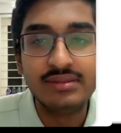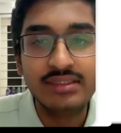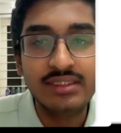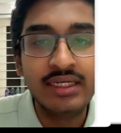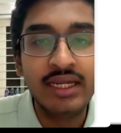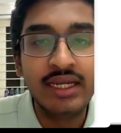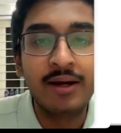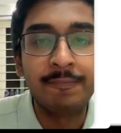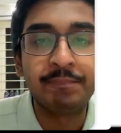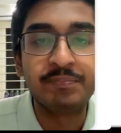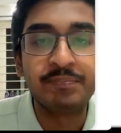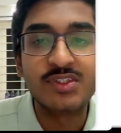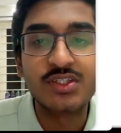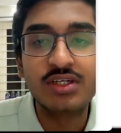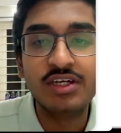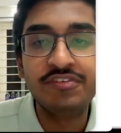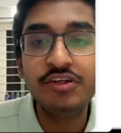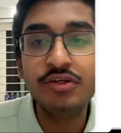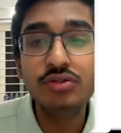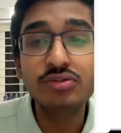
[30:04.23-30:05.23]
yeah, so
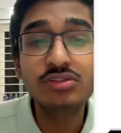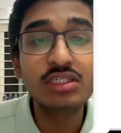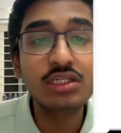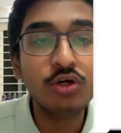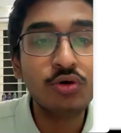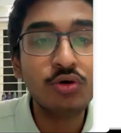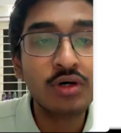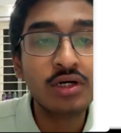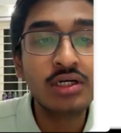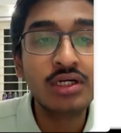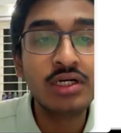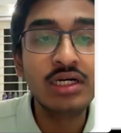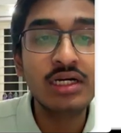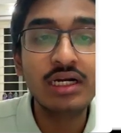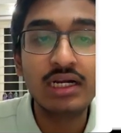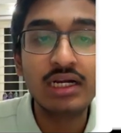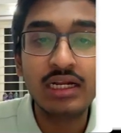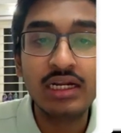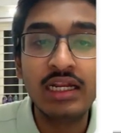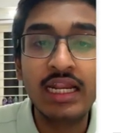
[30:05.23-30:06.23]
if you use a lower
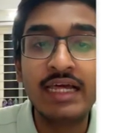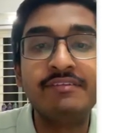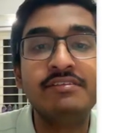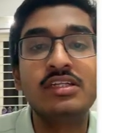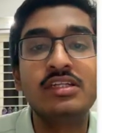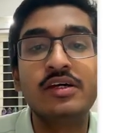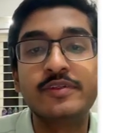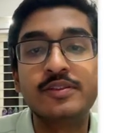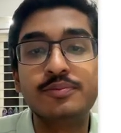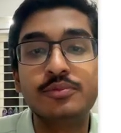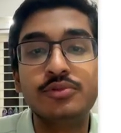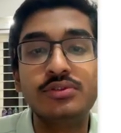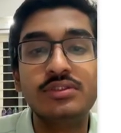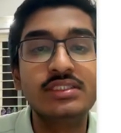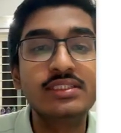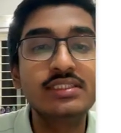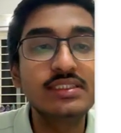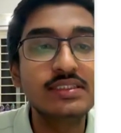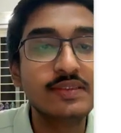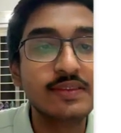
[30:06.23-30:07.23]
level of
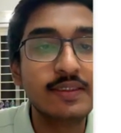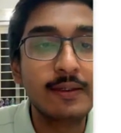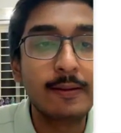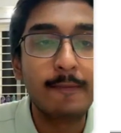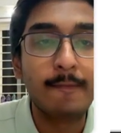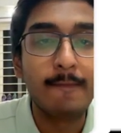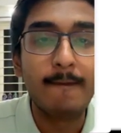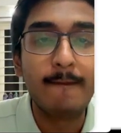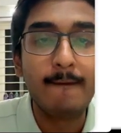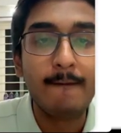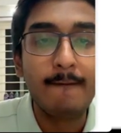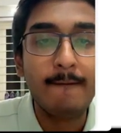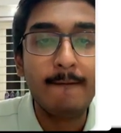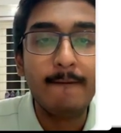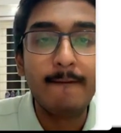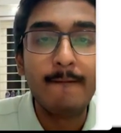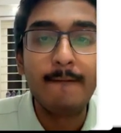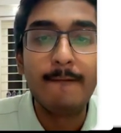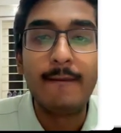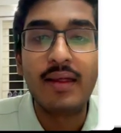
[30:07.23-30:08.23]
smoothness,
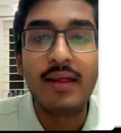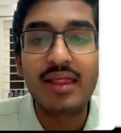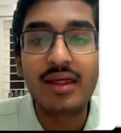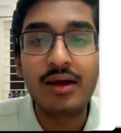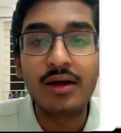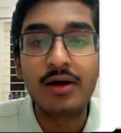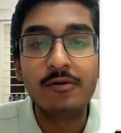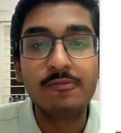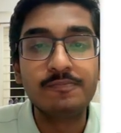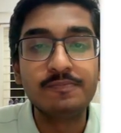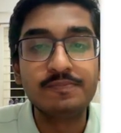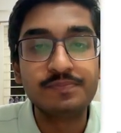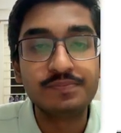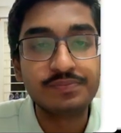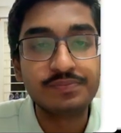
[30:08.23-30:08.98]
um,